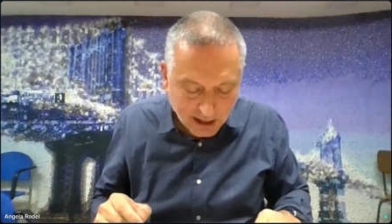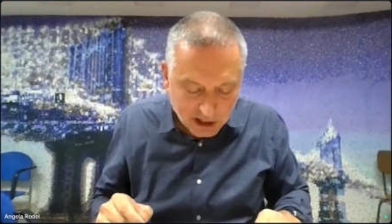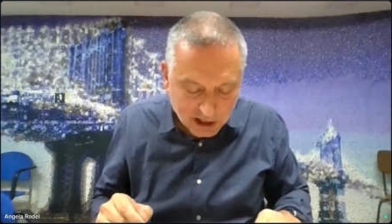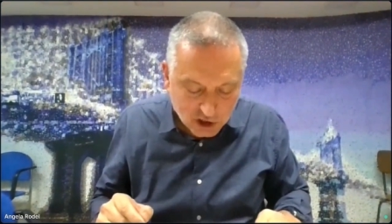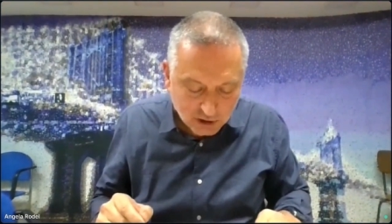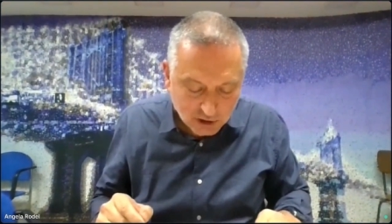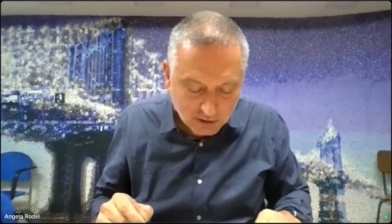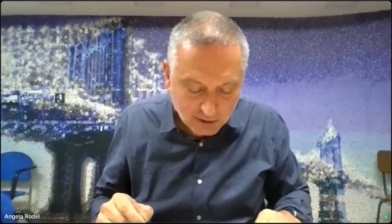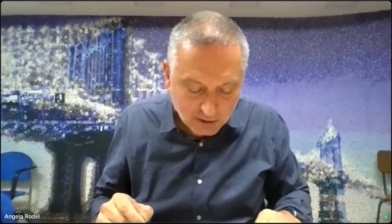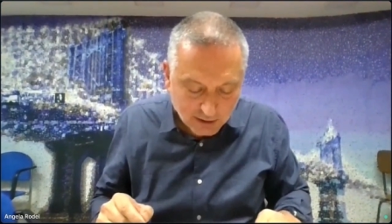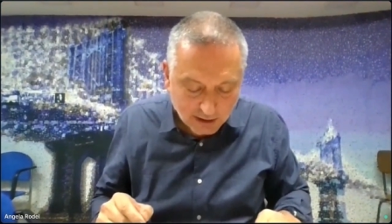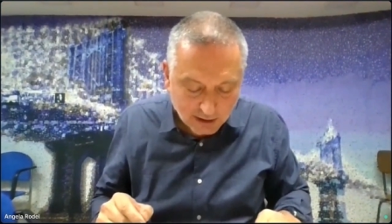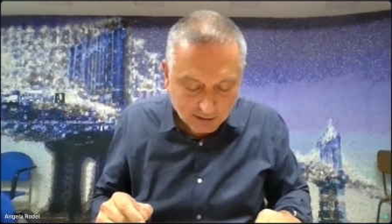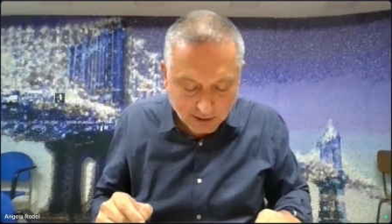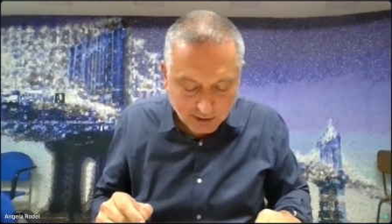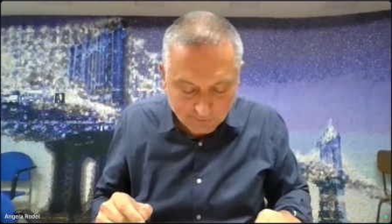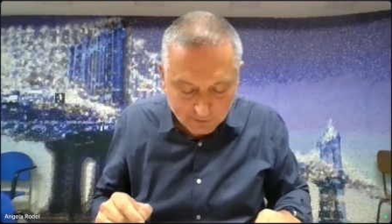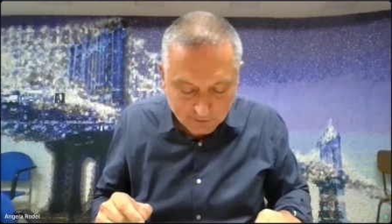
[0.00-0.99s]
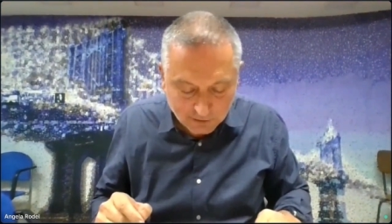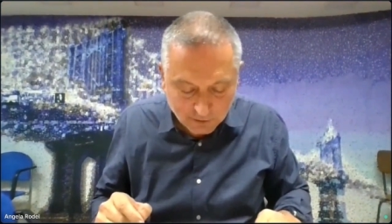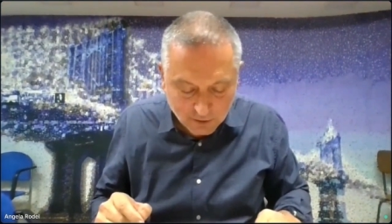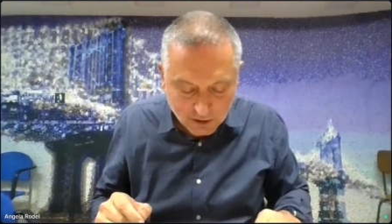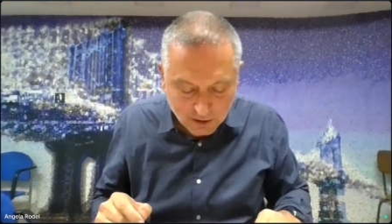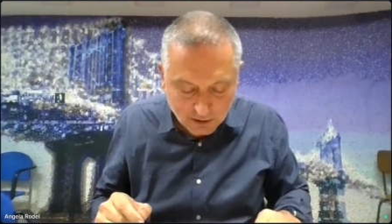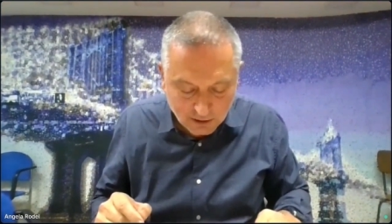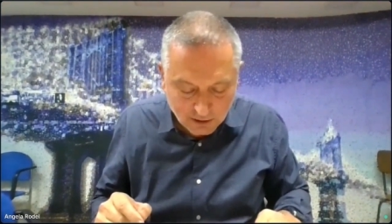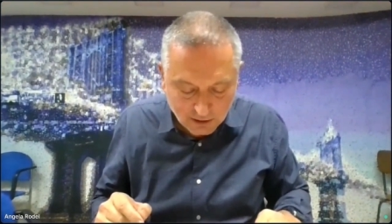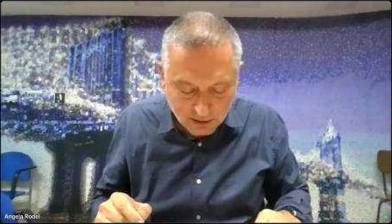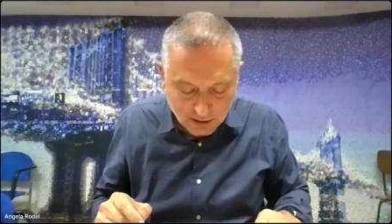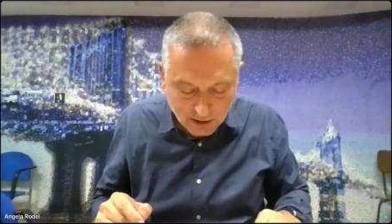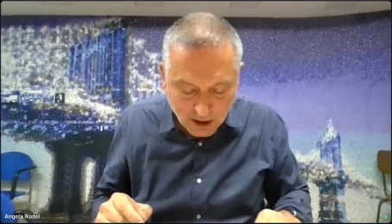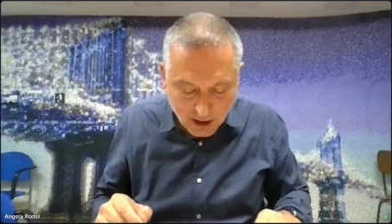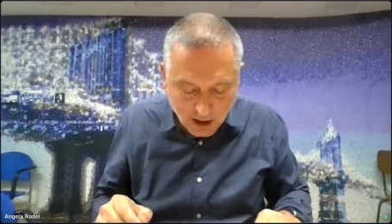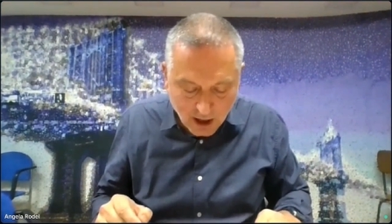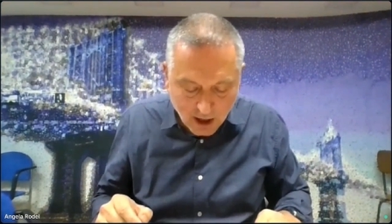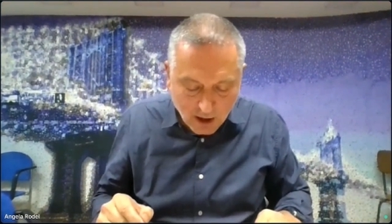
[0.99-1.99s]
Nature and evolution
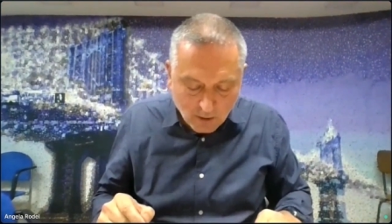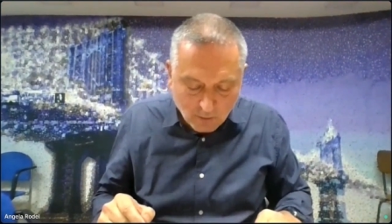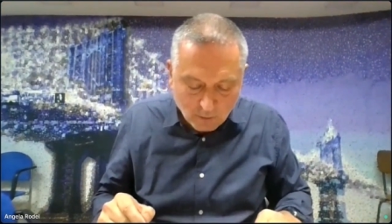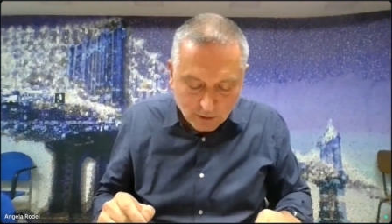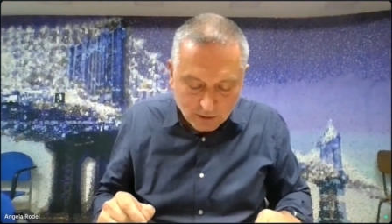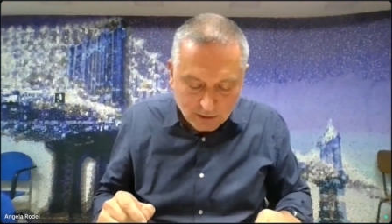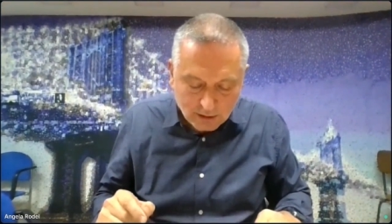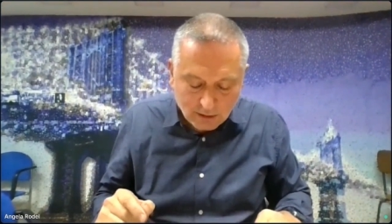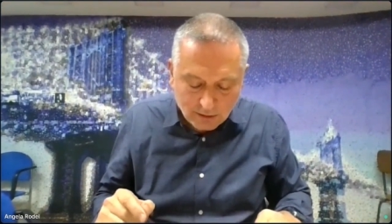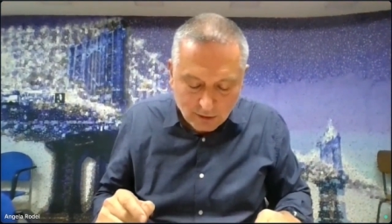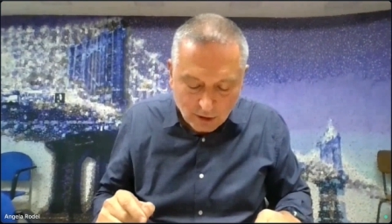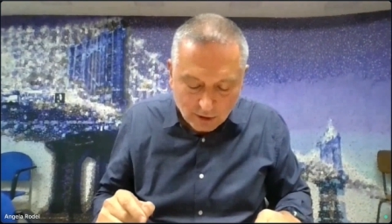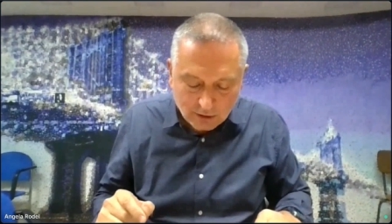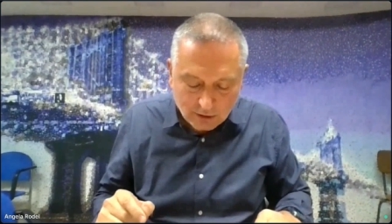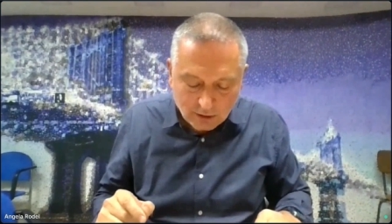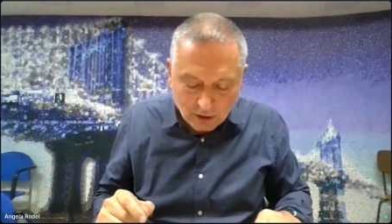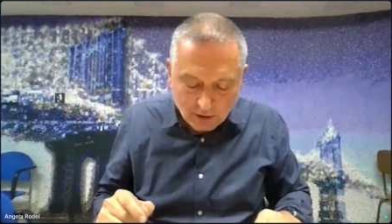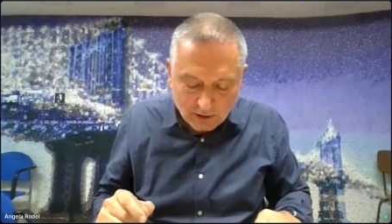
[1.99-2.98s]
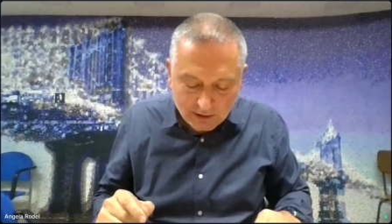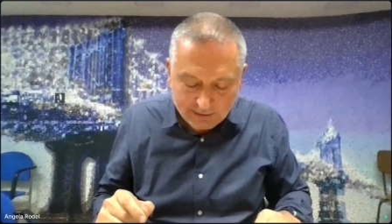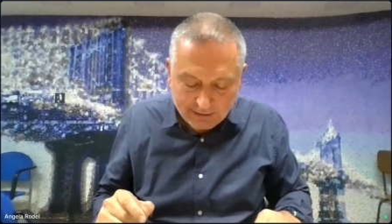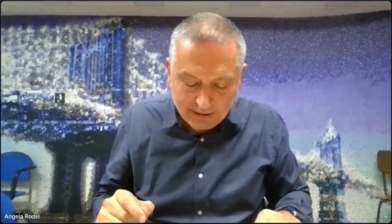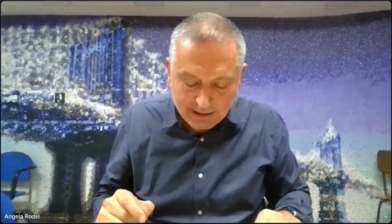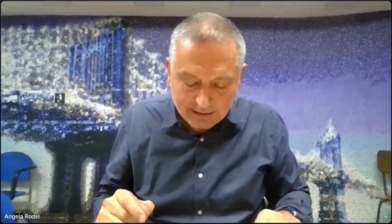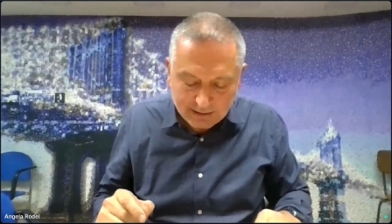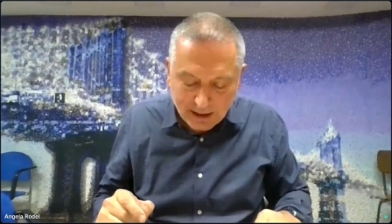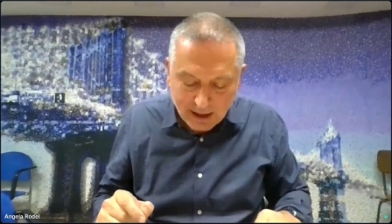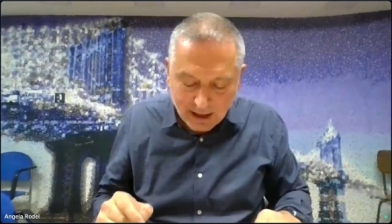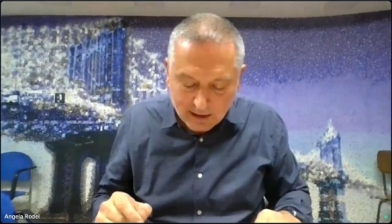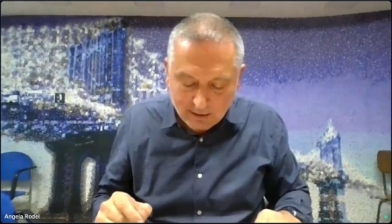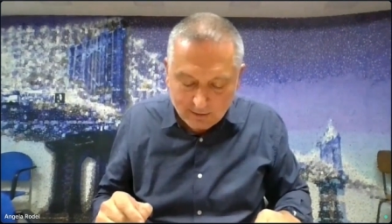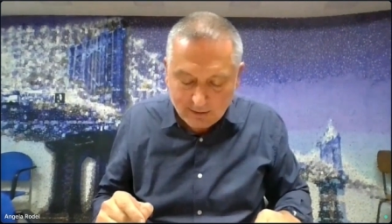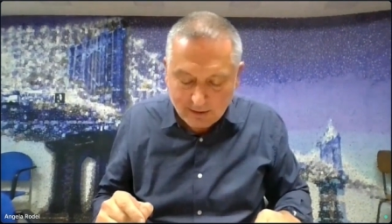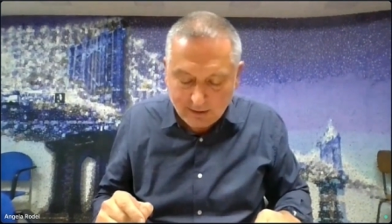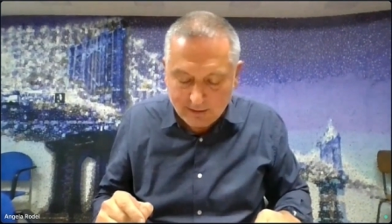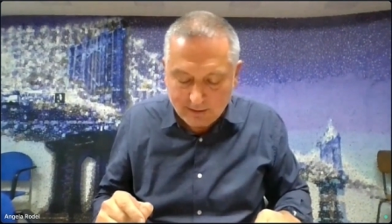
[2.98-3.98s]
would not tolerate
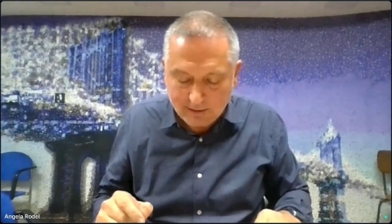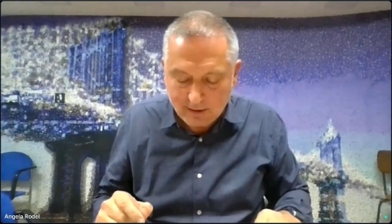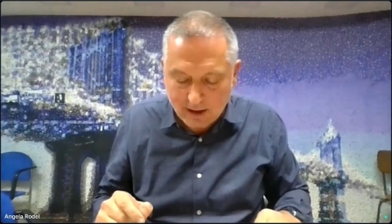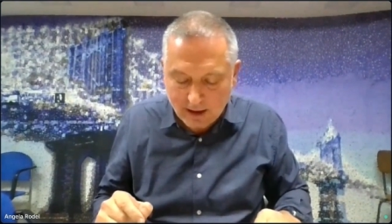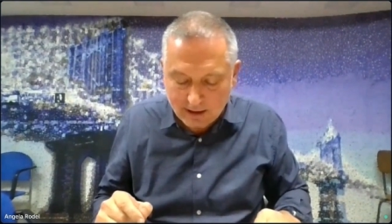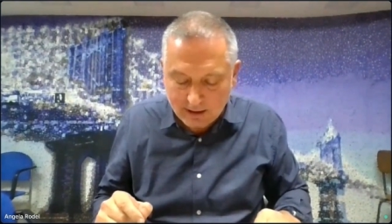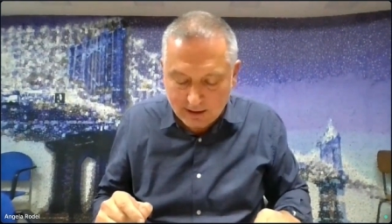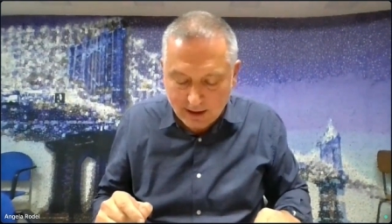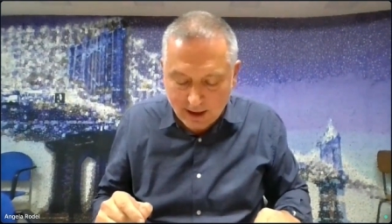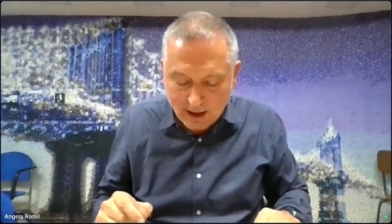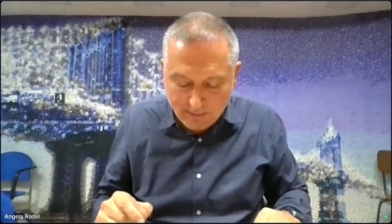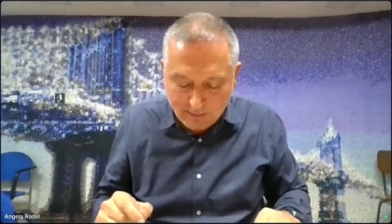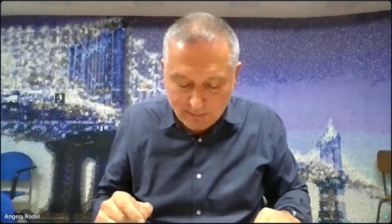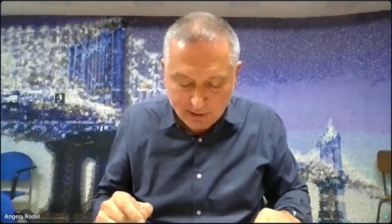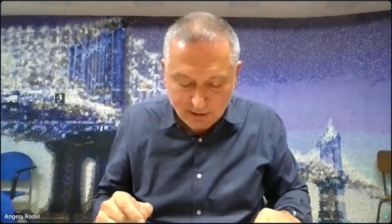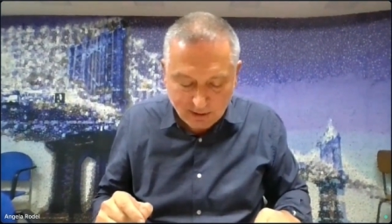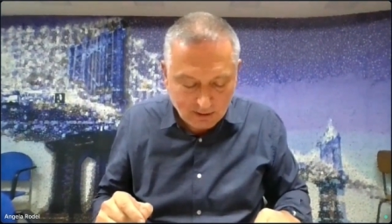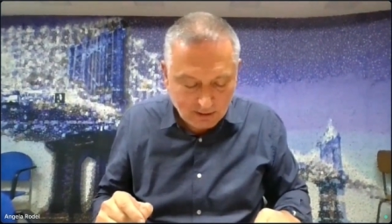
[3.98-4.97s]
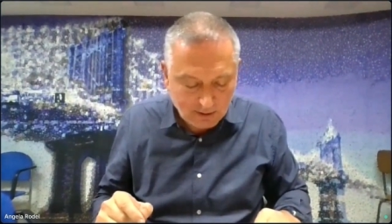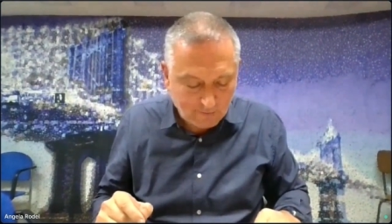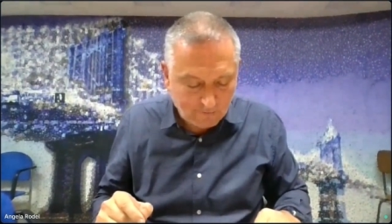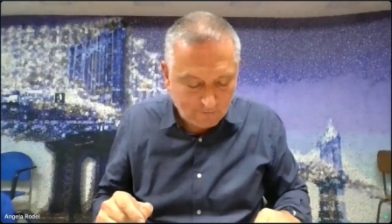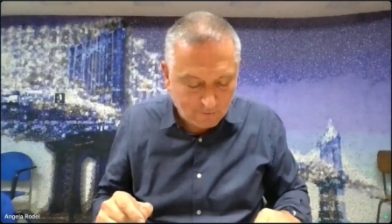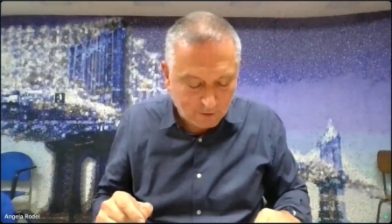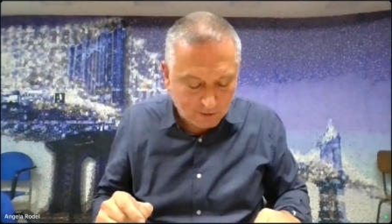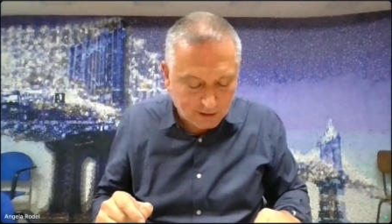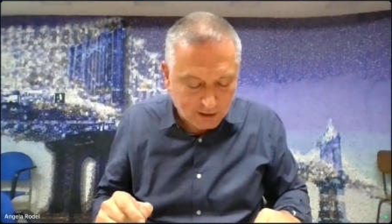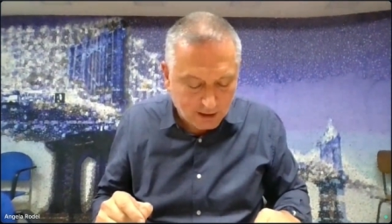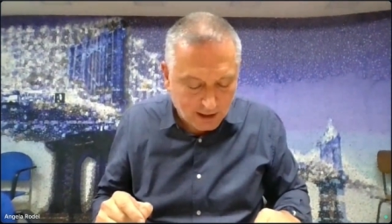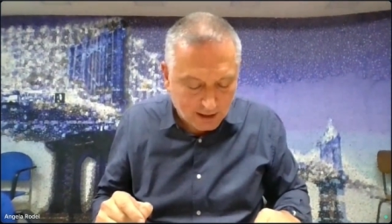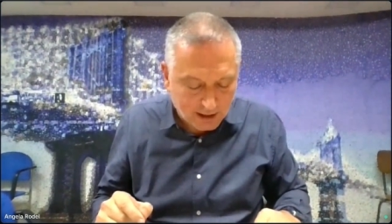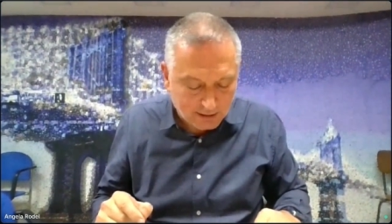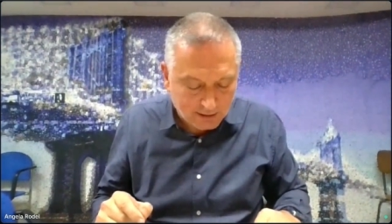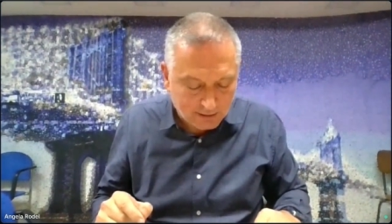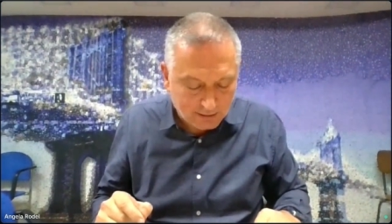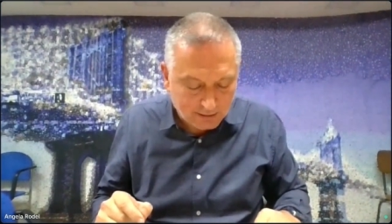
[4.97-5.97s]
anything like empathy for the
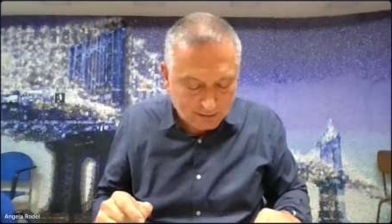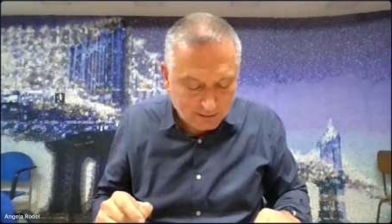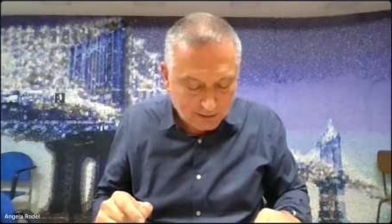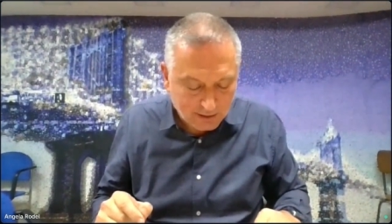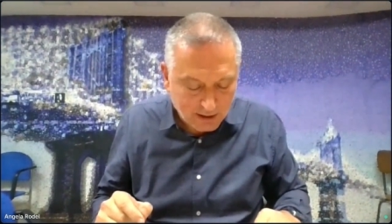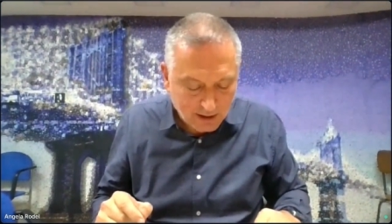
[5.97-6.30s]
other.